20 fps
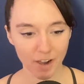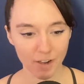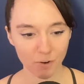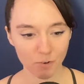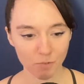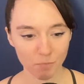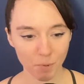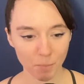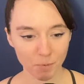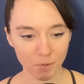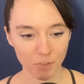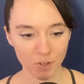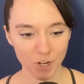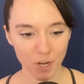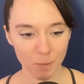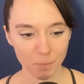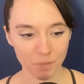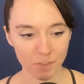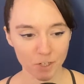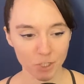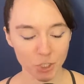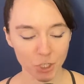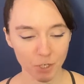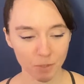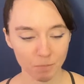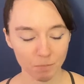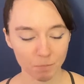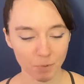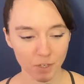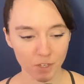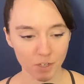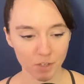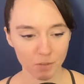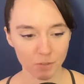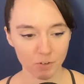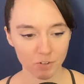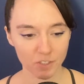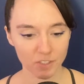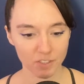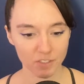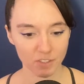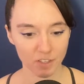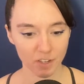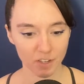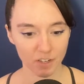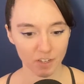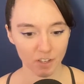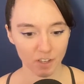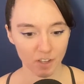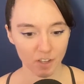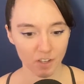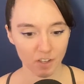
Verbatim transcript: I don't remember the name of the gym, but either it's a